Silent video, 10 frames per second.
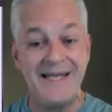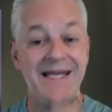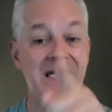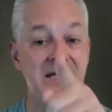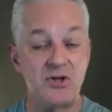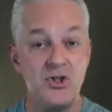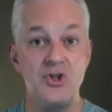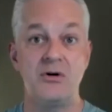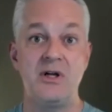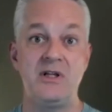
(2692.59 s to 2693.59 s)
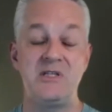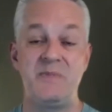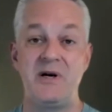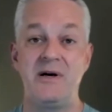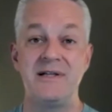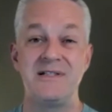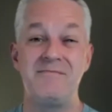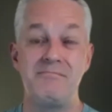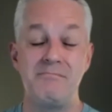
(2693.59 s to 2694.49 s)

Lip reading: even during these periods of